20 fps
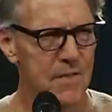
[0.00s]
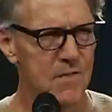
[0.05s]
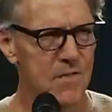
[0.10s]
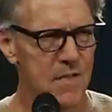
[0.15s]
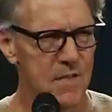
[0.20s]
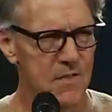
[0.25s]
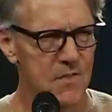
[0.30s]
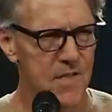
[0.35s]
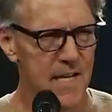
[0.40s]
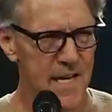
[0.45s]

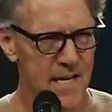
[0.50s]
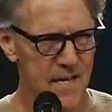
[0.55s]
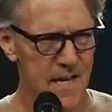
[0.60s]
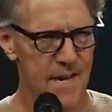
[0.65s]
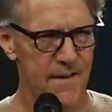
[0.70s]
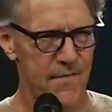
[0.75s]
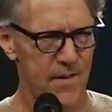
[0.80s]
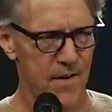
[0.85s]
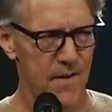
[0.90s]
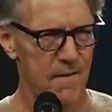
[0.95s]
business
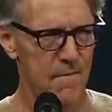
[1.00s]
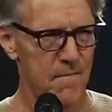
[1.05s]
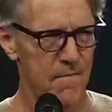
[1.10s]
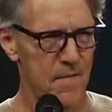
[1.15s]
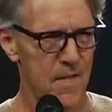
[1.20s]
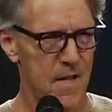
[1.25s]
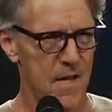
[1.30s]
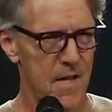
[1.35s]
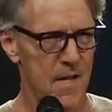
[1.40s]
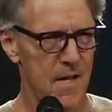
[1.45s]
endeavor,
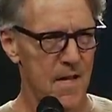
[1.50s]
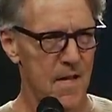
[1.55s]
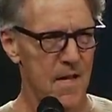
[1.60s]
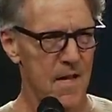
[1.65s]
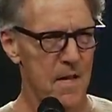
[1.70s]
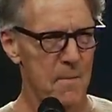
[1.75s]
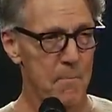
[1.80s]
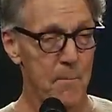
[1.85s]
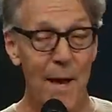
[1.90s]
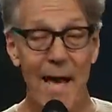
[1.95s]

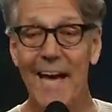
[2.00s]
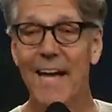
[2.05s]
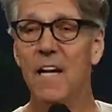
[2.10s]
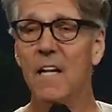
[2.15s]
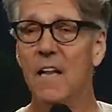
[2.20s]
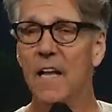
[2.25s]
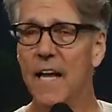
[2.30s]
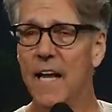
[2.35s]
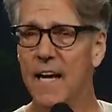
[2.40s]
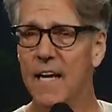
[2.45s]

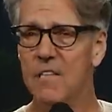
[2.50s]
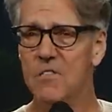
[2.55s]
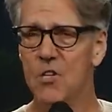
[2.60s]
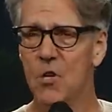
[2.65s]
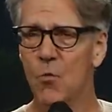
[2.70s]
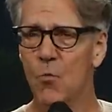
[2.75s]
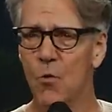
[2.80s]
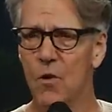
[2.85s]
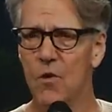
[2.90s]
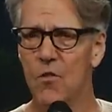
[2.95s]
peddling,
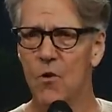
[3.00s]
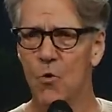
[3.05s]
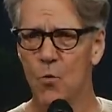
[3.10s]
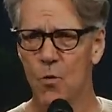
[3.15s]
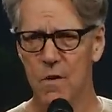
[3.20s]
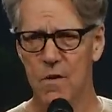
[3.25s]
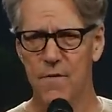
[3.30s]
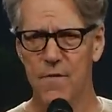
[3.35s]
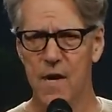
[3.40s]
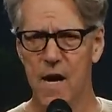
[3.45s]
as it were, the
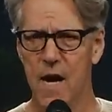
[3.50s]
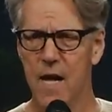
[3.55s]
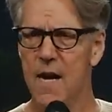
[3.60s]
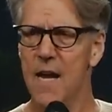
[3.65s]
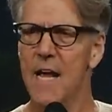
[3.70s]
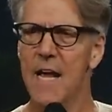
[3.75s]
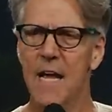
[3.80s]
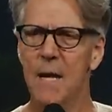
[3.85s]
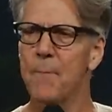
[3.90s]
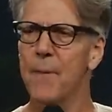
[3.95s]
Word of God.
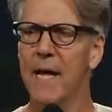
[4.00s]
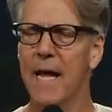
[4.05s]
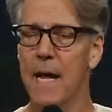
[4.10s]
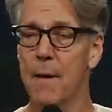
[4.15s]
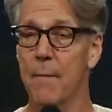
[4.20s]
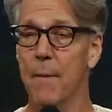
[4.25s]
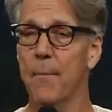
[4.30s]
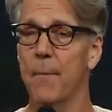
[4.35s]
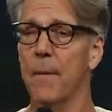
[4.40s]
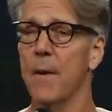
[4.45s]
It
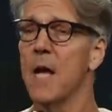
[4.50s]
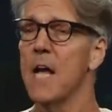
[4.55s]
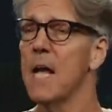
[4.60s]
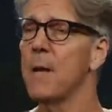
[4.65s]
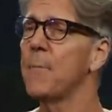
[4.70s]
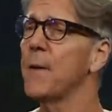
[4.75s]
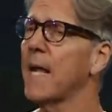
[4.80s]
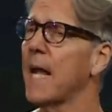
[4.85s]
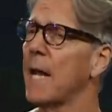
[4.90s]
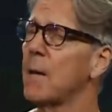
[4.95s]
became, a pro-
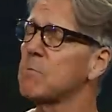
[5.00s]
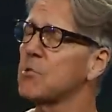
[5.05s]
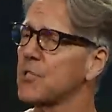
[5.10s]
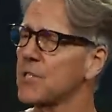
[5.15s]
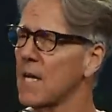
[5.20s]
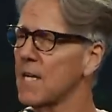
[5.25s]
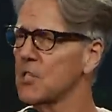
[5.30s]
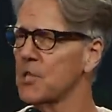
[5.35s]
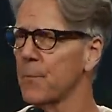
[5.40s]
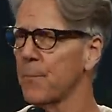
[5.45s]
it became
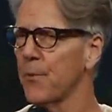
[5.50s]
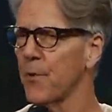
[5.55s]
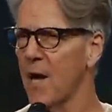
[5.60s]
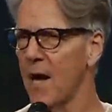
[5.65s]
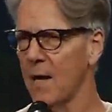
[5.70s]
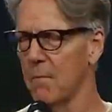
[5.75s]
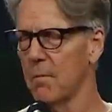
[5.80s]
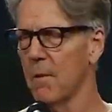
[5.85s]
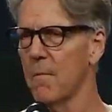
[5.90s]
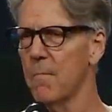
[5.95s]
such a
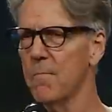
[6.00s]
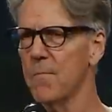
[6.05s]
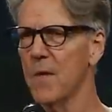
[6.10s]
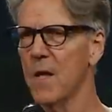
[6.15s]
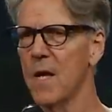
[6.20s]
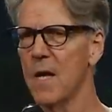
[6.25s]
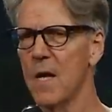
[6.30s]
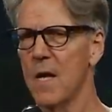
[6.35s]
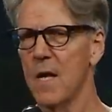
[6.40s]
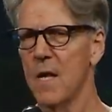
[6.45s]
problem
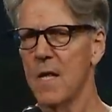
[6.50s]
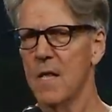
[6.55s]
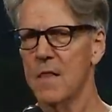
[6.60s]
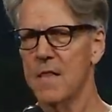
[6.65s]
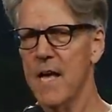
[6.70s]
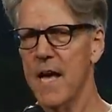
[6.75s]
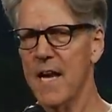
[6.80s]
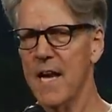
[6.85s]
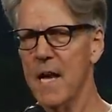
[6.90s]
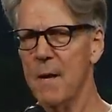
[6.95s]

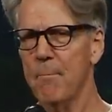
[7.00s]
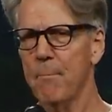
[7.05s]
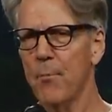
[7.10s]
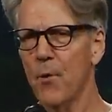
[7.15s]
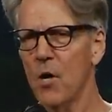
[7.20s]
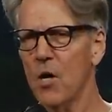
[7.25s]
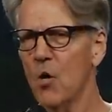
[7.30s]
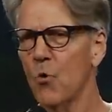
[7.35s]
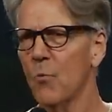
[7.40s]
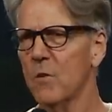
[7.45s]
that a
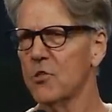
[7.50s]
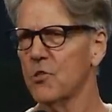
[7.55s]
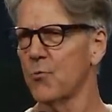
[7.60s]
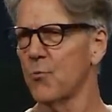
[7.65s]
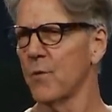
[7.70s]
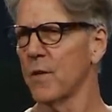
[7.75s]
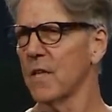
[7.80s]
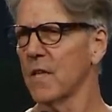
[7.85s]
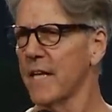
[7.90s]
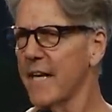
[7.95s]
book
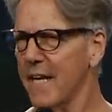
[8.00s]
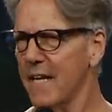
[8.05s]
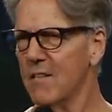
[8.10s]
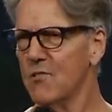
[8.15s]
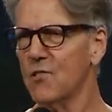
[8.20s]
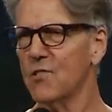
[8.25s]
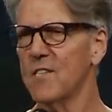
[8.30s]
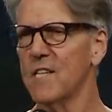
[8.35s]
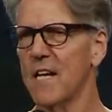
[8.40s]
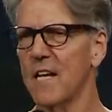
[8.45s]
was
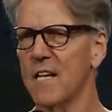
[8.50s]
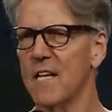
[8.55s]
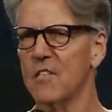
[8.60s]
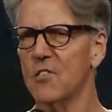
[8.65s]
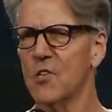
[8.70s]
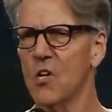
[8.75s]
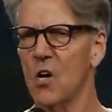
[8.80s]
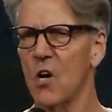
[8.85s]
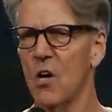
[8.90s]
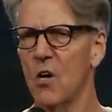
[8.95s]
released. It
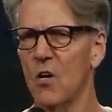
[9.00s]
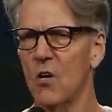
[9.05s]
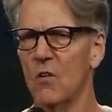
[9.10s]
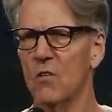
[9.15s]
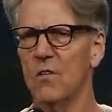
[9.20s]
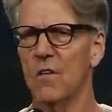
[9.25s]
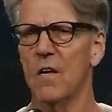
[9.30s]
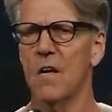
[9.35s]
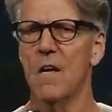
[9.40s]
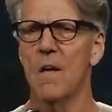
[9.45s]
is
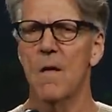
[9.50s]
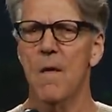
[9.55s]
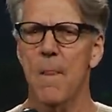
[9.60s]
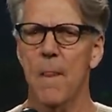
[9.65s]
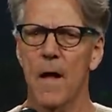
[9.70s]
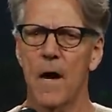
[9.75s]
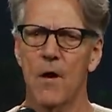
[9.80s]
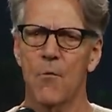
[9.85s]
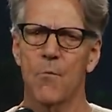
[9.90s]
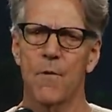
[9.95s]
called,
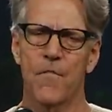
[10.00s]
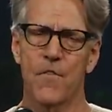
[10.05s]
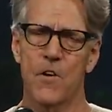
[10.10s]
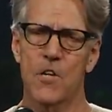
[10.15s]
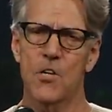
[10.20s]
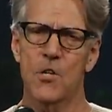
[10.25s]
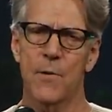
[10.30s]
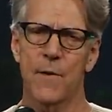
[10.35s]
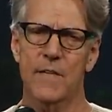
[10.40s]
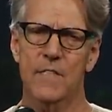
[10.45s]
uh,
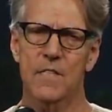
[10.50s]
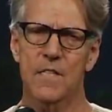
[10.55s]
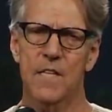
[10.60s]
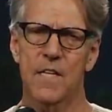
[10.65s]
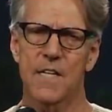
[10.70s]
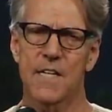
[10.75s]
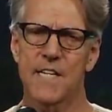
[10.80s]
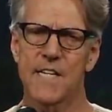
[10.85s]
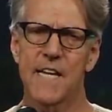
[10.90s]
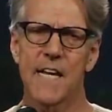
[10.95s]
referred to as
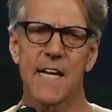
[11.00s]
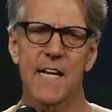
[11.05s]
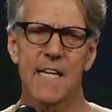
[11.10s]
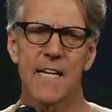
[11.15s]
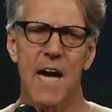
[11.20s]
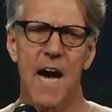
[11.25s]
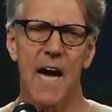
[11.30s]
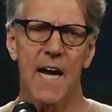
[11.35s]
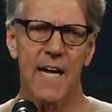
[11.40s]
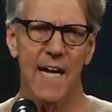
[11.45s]
the
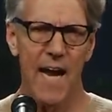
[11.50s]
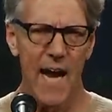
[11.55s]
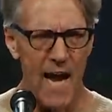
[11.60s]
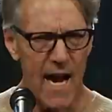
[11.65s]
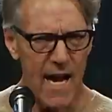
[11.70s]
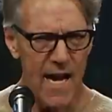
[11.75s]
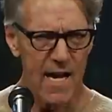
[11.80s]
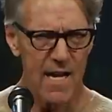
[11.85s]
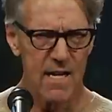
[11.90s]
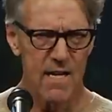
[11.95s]

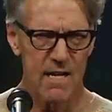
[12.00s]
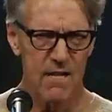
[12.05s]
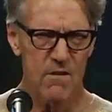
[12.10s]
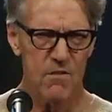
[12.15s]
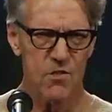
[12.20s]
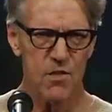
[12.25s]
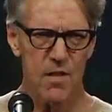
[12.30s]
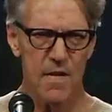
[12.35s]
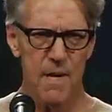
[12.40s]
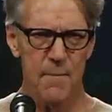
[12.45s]
Didache,
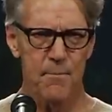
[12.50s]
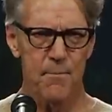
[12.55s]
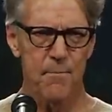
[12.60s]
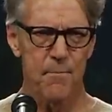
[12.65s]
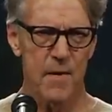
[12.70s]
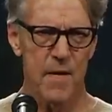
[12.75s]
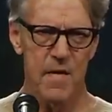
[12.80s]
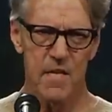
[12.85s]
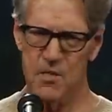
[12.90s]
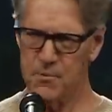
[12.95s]
usually
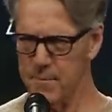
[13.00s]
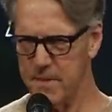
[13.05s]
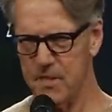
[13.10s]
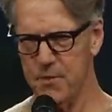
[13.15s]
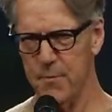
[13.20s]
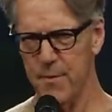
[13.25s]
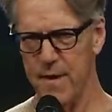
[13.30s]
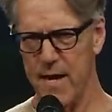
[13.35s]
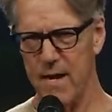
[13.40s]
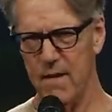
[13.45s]
it is
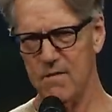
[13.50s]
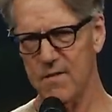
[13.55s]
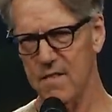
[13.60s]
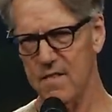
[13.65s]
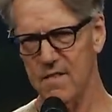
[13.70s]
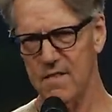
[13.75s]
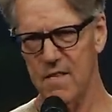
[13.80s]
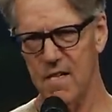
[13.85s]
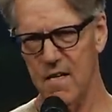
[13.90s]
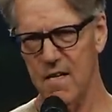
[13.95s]
mispronounced
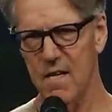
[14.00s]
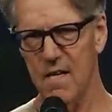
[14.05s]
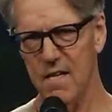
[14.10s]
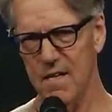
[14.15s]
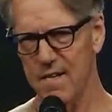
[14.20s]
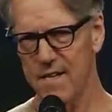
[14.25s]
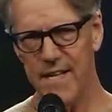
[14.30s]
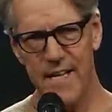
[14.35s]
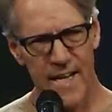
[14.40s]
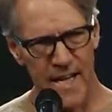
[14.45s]
as the
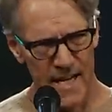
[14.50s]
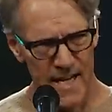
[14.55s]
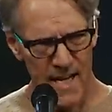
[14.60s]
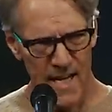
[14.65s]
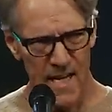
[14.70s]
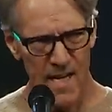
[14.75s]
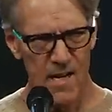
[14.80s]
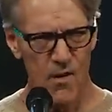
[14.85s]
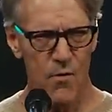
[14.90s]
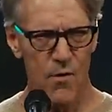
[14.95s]

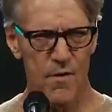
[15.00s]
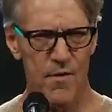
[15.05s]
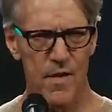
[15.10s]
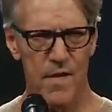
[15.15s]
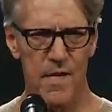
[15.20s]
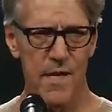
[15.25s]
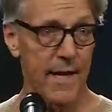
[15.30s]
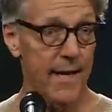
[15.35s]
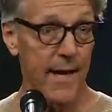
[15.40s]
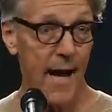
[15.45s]
Didache or
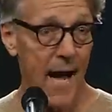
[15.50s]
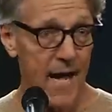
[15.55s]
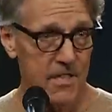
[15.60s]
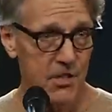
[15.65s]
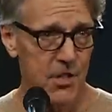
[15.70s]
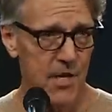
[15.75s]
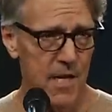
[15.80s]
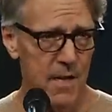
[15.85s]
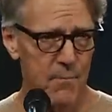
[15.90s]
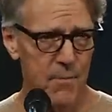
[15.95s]
the
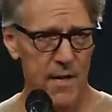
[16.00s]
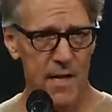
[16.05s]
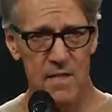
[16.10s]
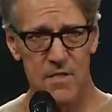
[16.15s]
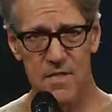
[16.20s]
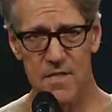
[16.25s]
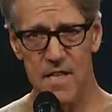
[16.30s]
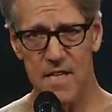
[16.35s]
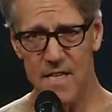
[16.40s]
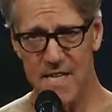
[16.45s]
Didache, but
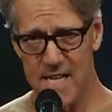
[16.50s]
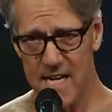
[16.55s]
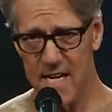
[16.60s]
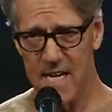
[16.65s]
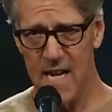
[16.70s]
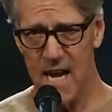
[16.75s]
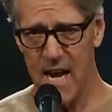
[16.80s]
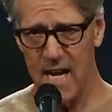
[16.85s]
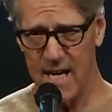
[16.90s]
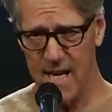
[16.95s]
it's the
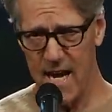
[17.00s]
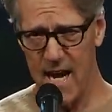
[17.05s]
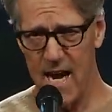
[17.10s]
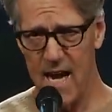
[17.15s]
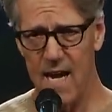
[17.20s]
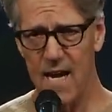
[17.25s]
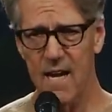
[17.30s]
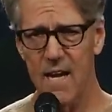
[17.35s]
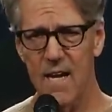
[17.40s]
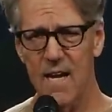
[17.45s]

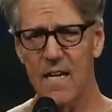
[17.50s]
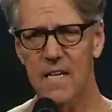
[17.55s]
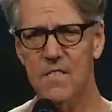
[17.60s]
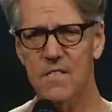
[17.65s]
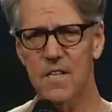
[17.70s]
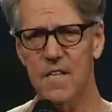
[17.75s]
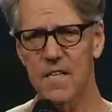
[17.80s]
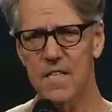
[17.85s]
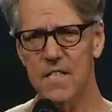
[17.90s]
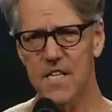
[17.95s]
Didache,
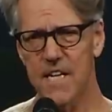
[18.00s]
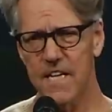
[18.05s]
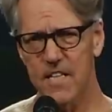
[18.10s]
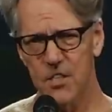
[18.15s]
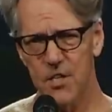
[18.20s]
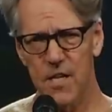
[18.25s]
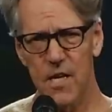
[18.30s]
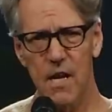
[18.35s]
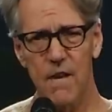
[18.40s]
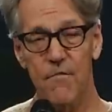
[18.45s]
it's the
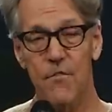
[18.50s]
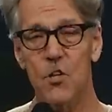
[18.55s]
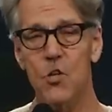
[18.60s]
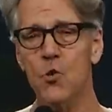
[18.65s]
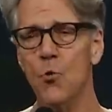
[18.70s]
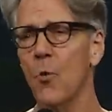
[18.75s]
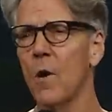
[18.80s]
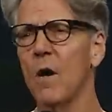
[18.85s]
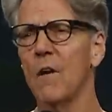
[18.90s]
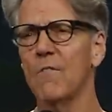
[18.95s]
teaching of the
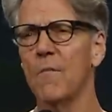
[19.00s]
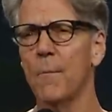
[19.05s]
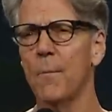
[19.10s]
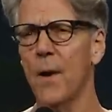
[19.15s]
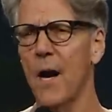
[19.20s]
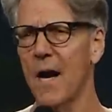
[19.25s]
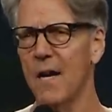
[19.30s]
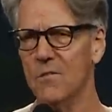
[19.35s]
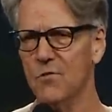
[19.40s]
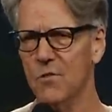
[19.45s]
12
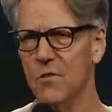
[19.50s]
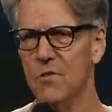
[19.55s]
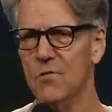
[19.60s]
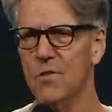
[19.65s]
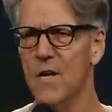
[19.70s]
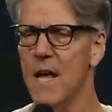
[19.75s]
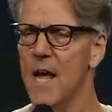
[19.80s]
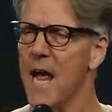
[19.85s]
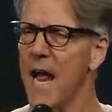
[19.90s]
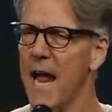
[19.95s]

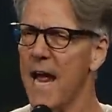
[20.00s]
apostles.